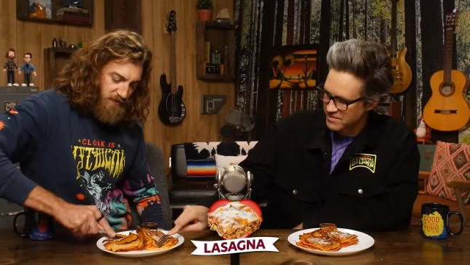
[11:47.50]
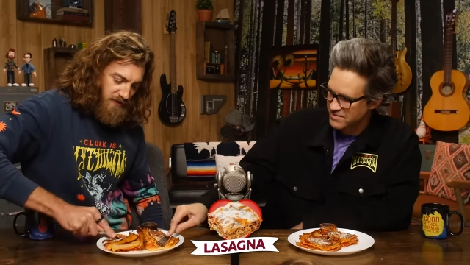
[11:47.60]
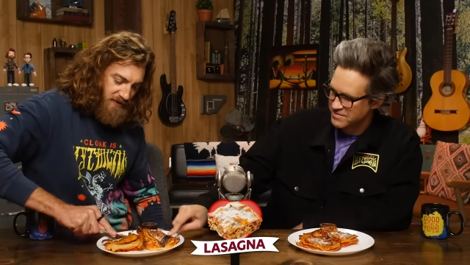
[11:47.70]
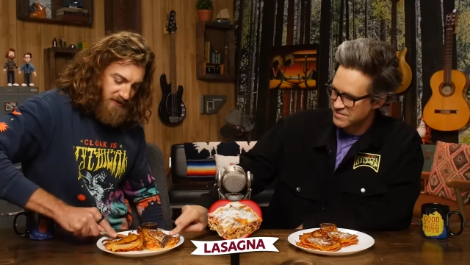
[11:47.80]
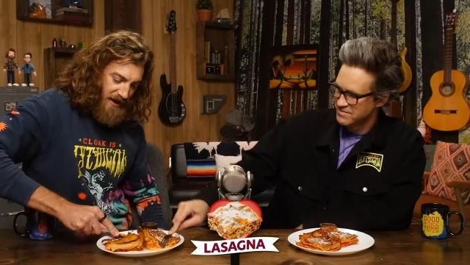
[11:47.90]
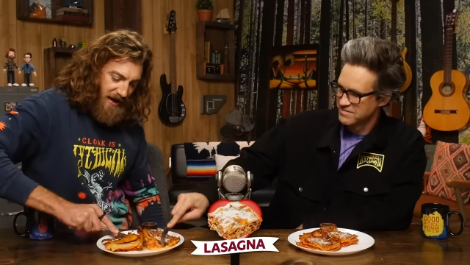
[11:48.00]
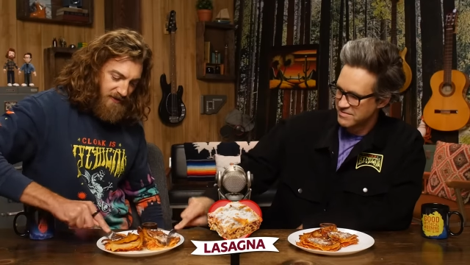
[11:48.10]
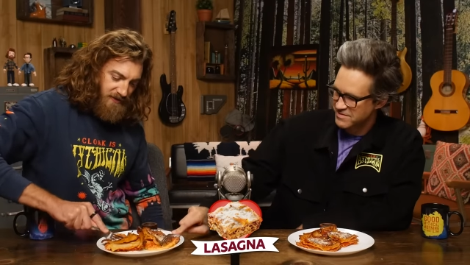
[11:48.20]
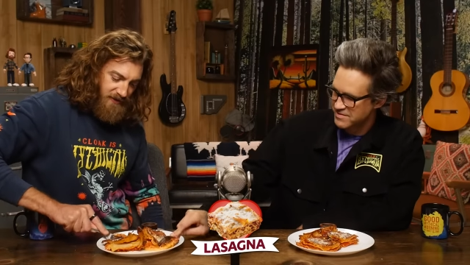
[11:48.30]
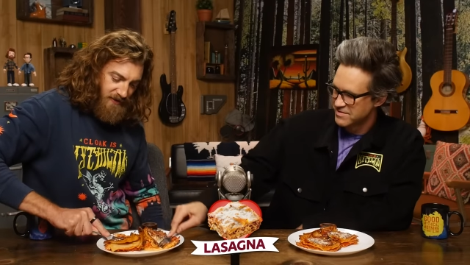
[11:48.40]
Speaker 1: the one that I
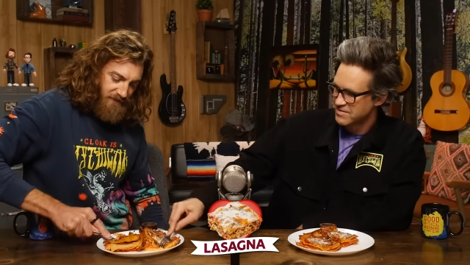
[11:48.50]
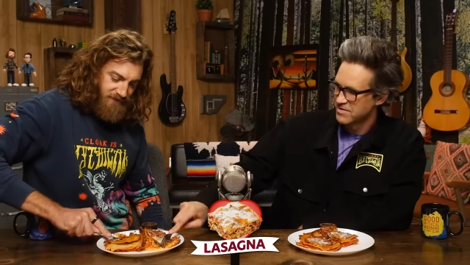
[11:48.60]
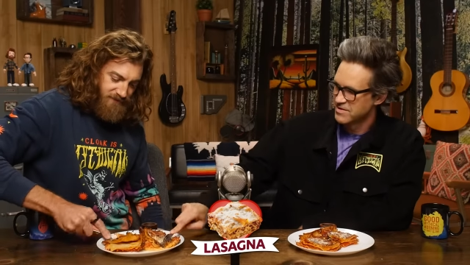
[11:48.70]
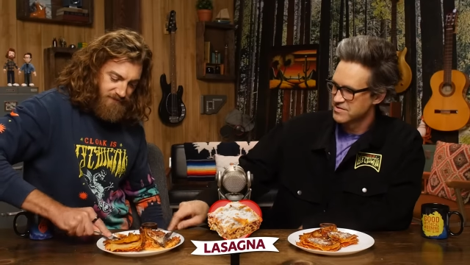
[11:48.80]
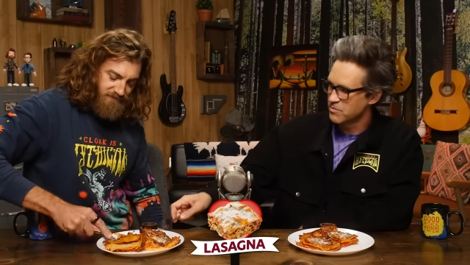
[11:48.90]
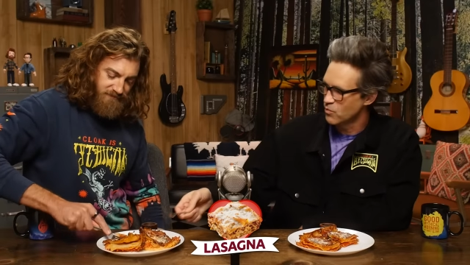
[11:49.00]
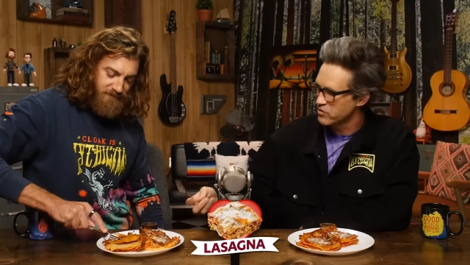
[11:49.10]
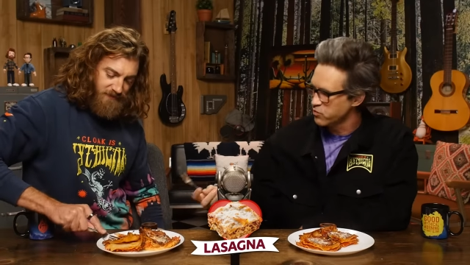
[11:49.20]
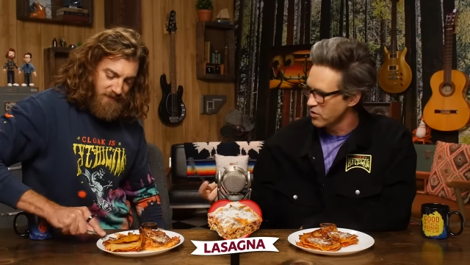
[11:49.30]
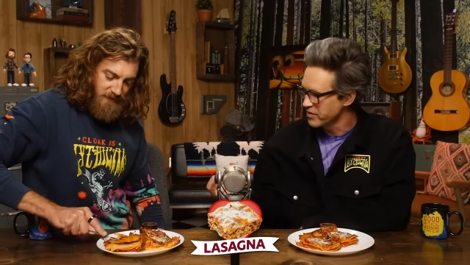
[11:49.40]
think.
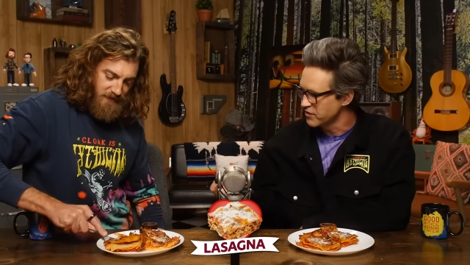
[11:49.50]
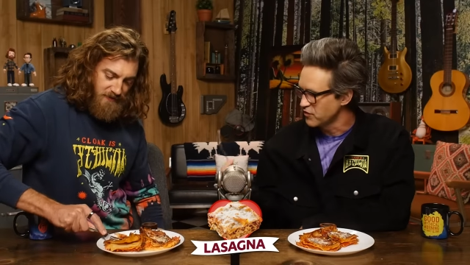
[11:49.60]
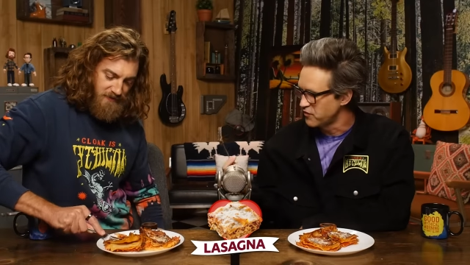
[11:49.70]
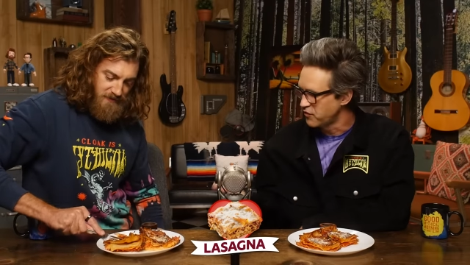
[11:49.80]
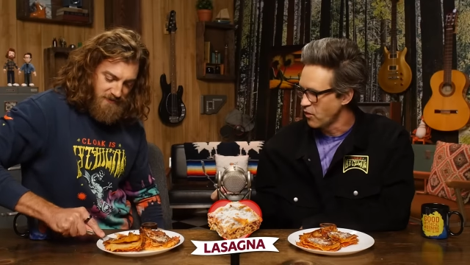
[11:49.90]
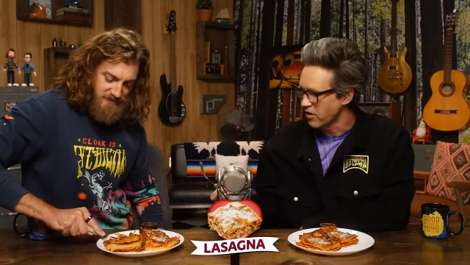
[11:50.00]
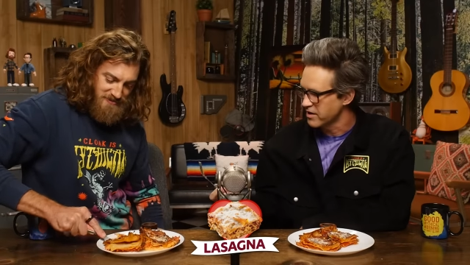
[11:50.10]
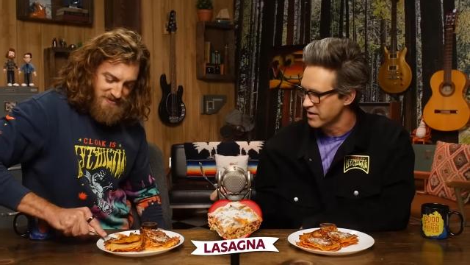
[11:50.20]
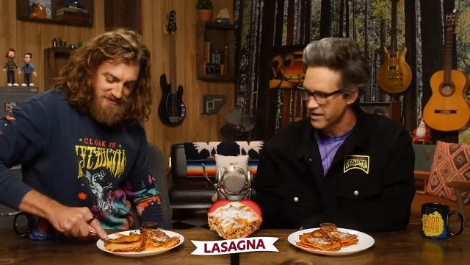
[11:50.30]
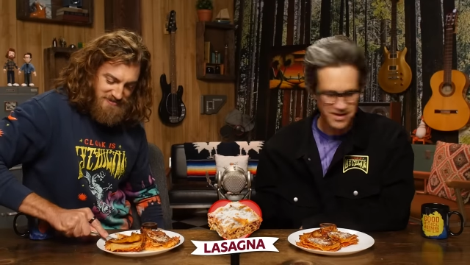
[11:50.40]
What's wrong with this fork?
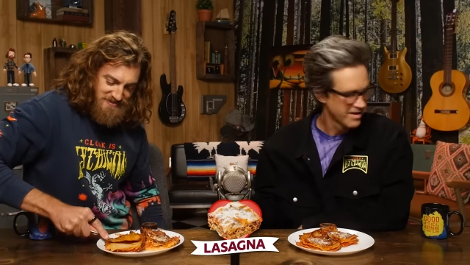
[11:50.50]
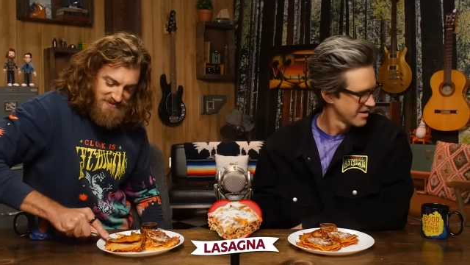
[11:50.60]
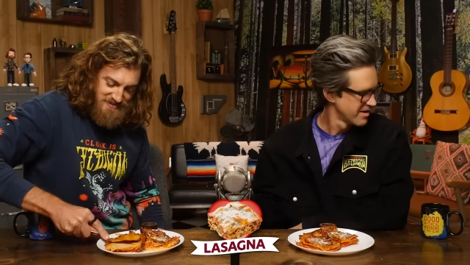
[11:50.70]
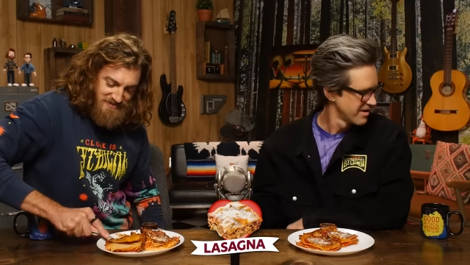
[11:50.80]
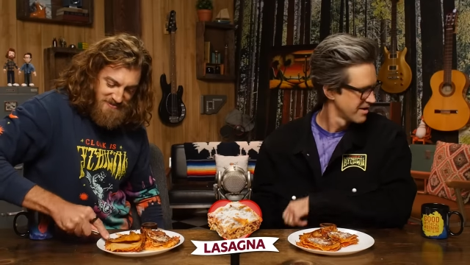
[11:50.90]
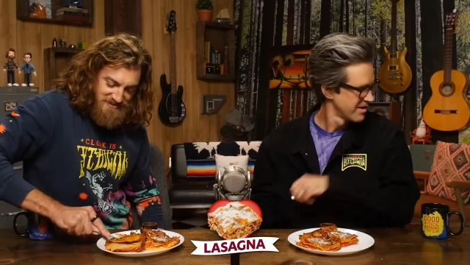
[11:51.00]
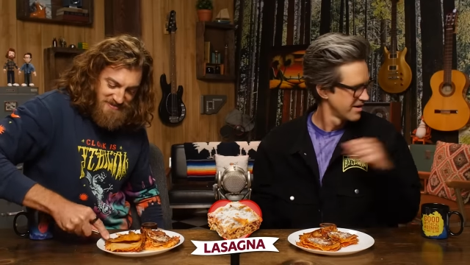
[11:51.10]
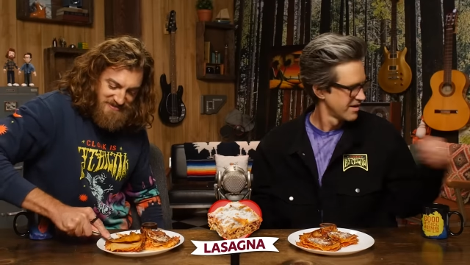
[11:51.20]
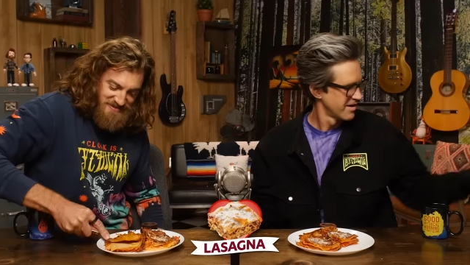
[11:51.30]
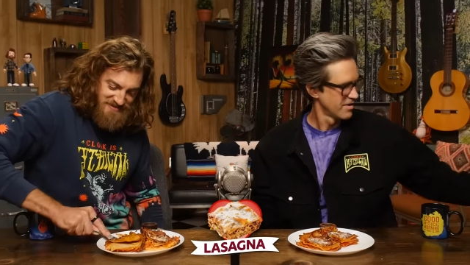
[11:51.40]

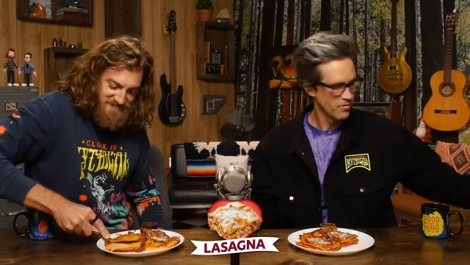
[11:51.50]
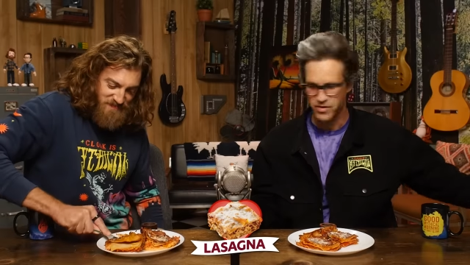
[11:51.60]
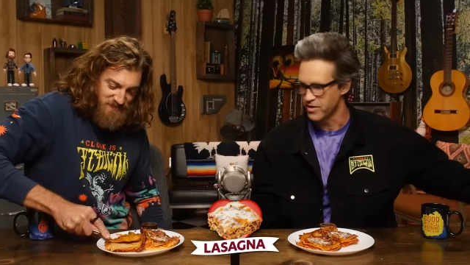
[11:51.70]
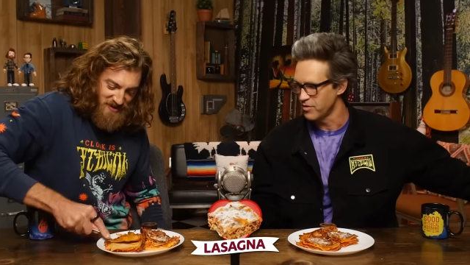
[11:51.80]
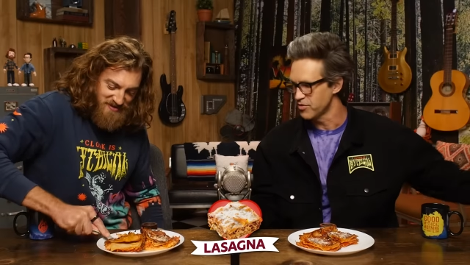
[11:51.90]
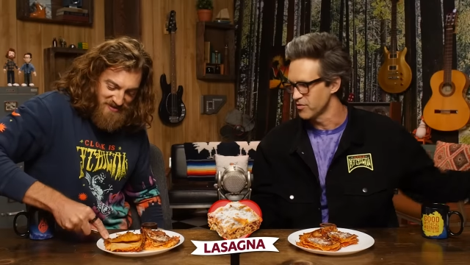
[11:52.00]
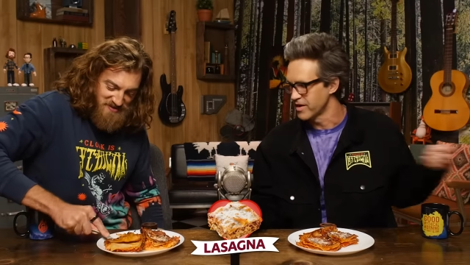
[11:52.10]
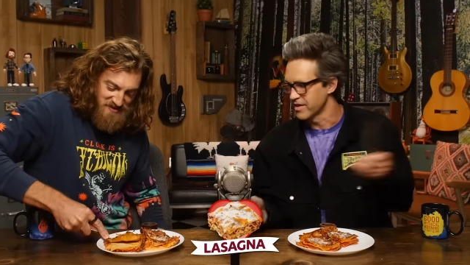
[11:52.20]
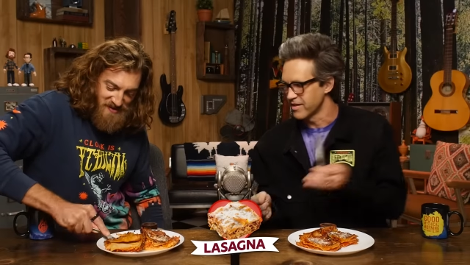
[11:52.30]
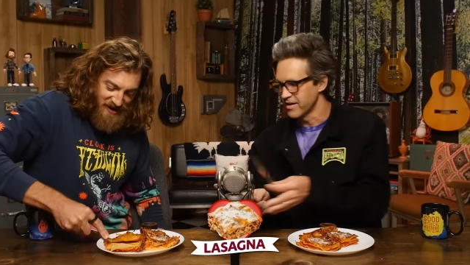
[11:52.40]
It
Speaker 2: won't go through
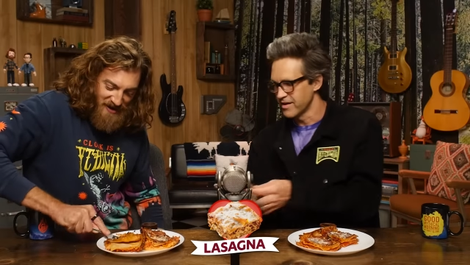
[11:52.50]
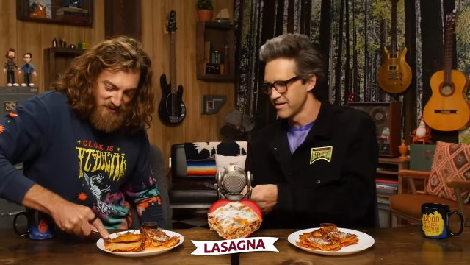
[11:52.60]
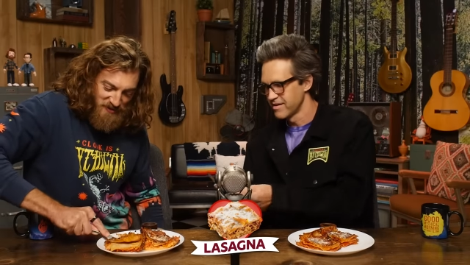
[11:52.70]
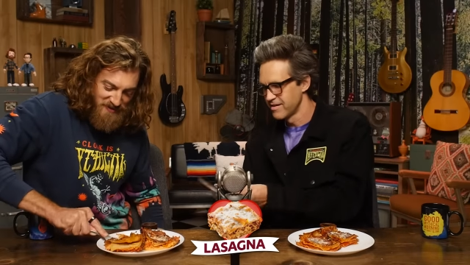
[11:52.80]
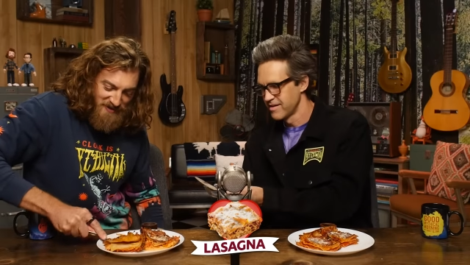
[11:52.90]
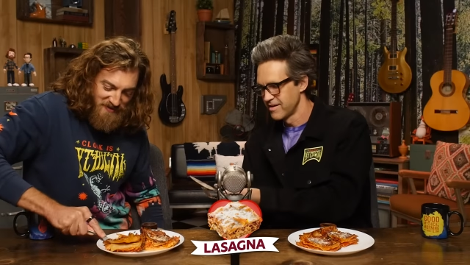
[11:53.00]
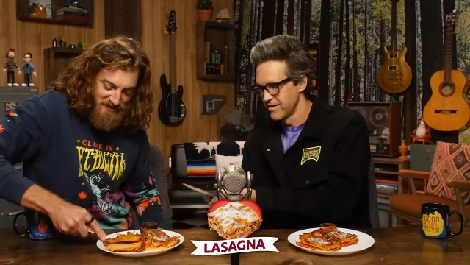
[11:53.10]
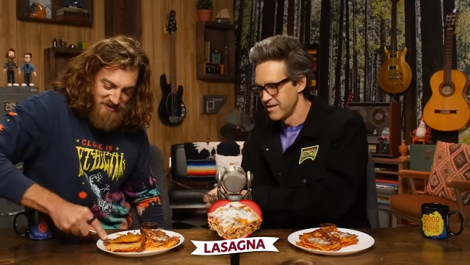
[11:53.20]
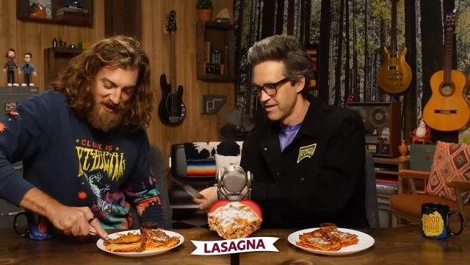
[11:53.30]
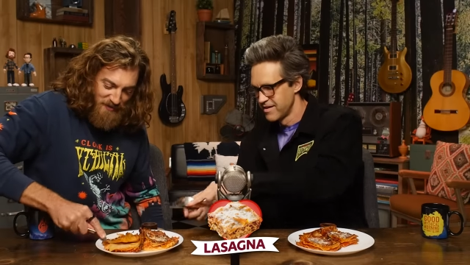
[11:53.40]
anything.
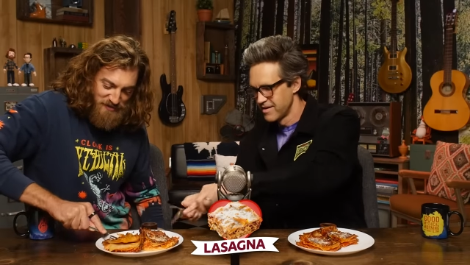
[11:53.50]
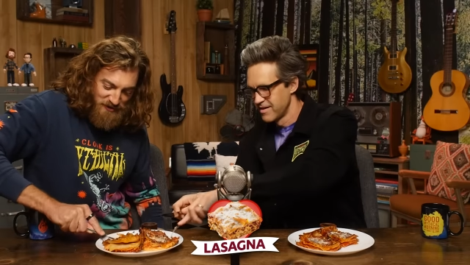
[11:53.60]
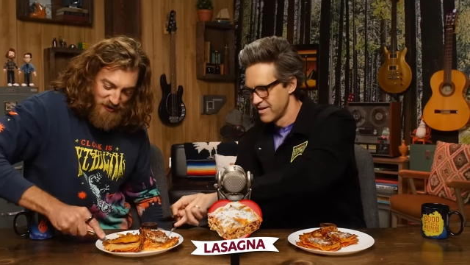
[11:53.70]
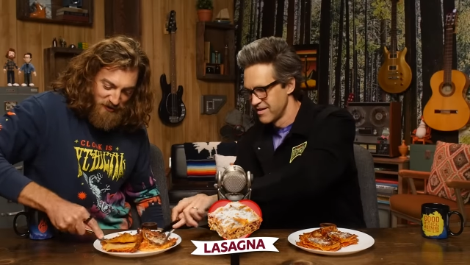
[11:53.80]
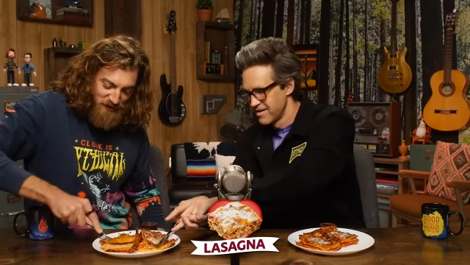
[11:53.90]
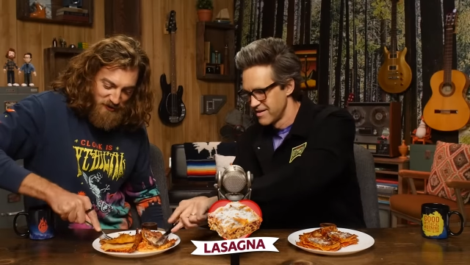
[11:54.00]
The top's a little